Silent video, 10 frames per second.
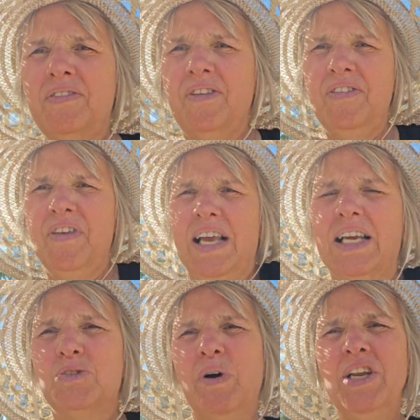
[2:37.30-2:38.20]
the thing
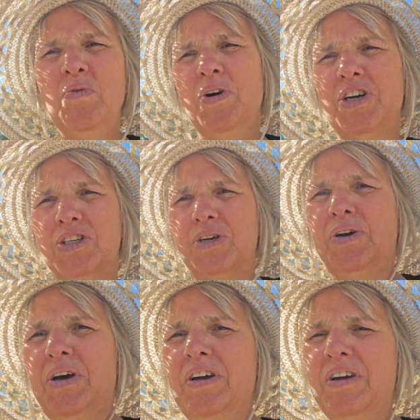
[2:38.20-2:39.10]
is when you want to
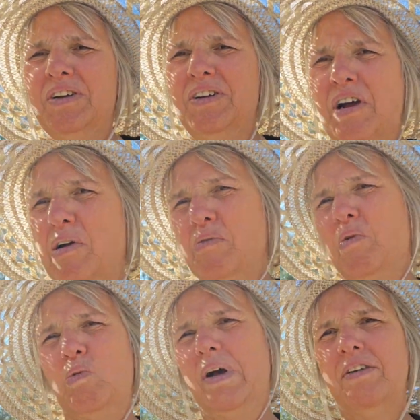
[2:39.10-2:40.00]
do, you know,
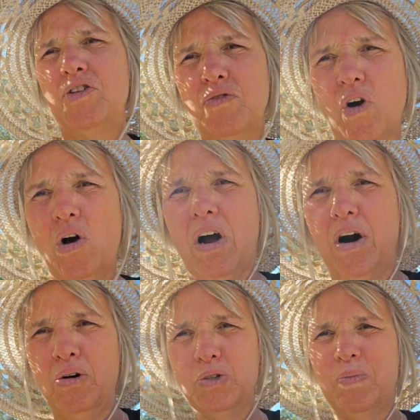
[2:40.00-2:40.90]
if you've got
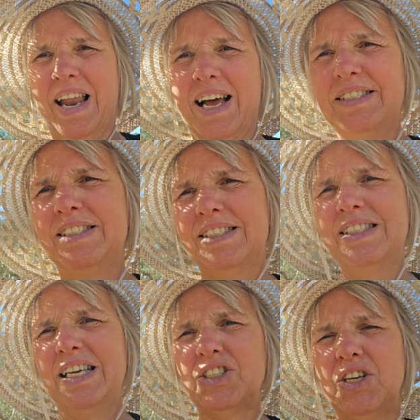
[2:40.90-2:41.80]
goals, plans,
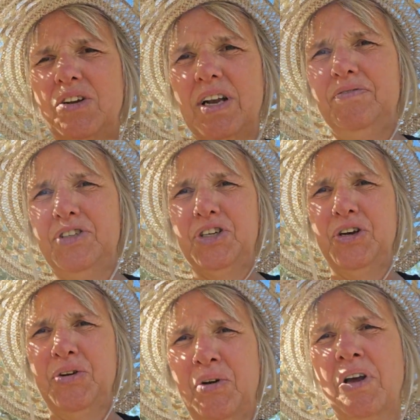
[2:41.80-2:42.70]
things that you'd love to
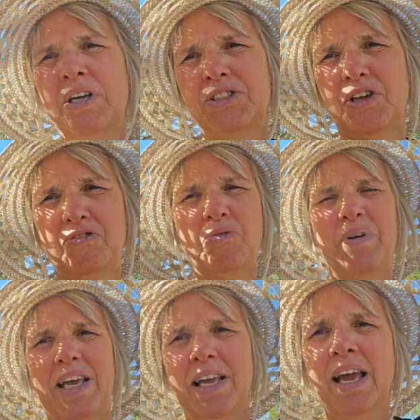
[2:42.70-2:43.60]
do. So for
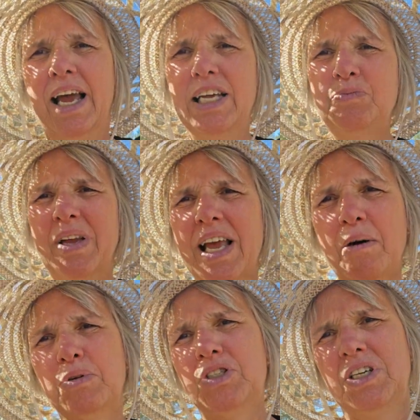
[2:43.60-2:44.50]
me, it's being
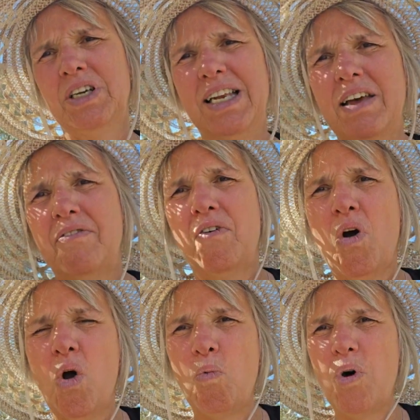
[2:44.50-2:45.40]
able to live,
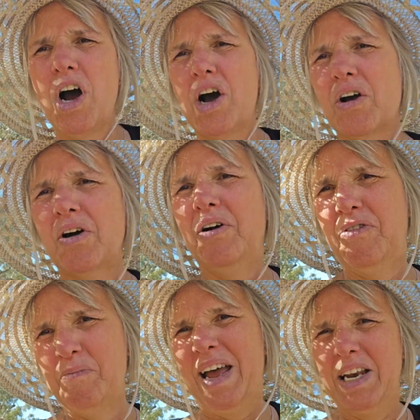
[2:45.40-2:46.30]
work
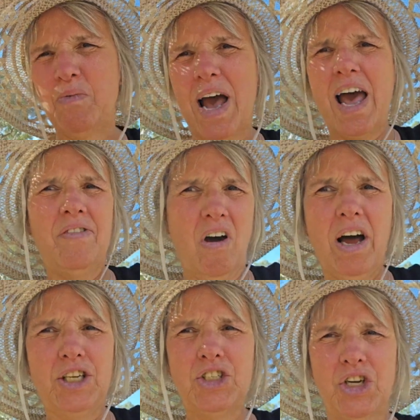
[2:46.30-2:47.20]
from anywhere that
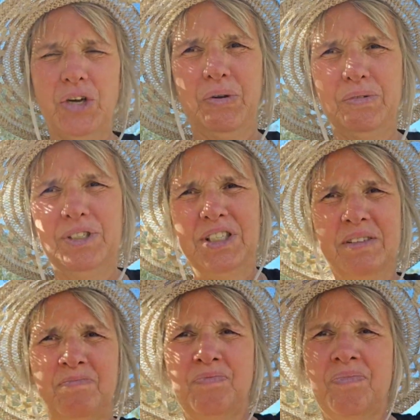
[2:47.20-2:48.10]
I choose.